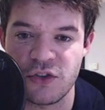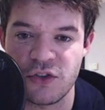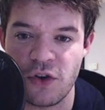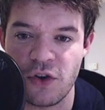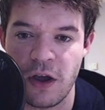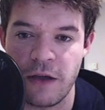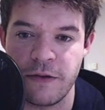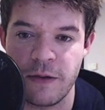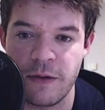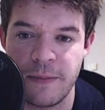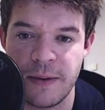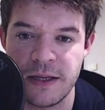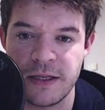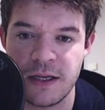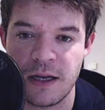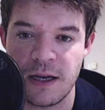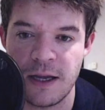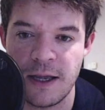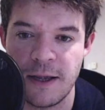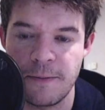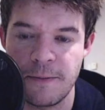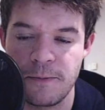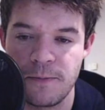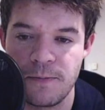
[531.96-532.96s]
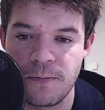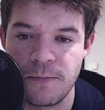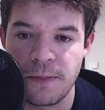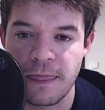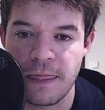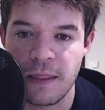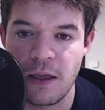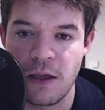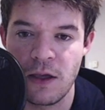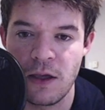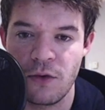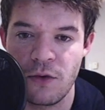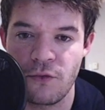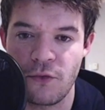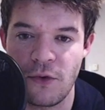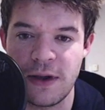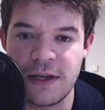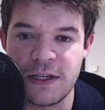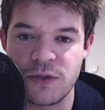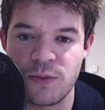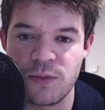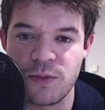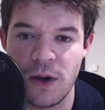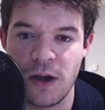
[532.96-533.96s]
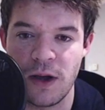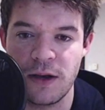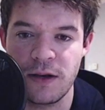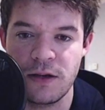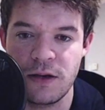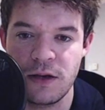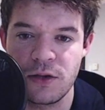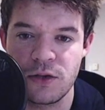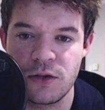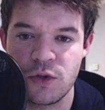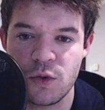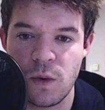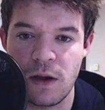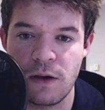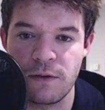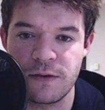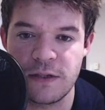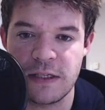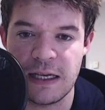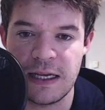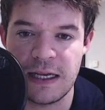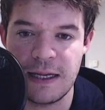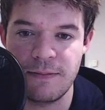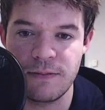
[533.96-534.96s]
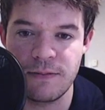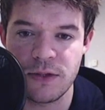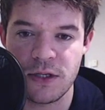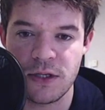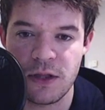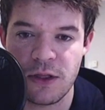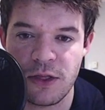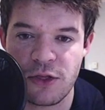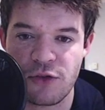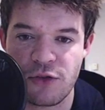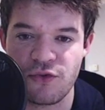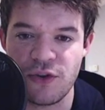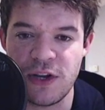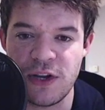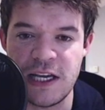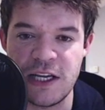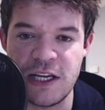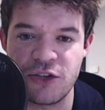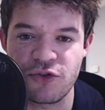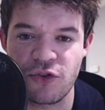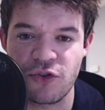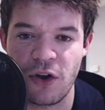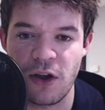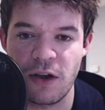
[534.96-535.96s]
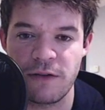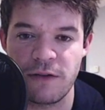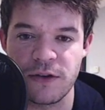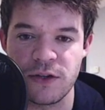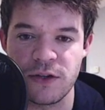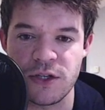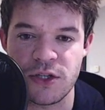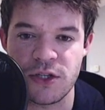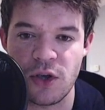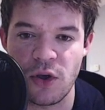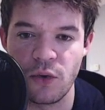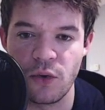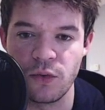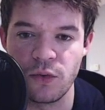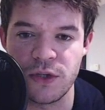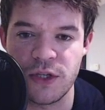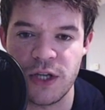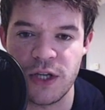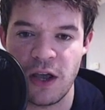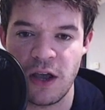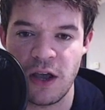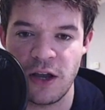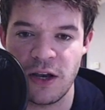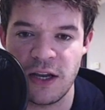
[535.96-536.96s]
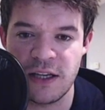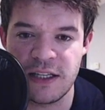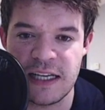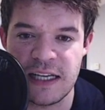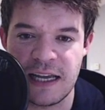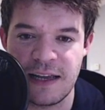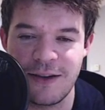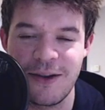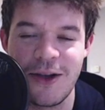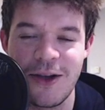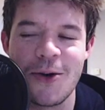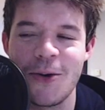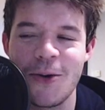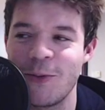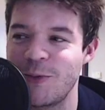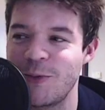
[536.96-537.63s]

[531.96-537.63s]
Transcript: driver, basically. Race 1, 12 teams, 3 drivers alternating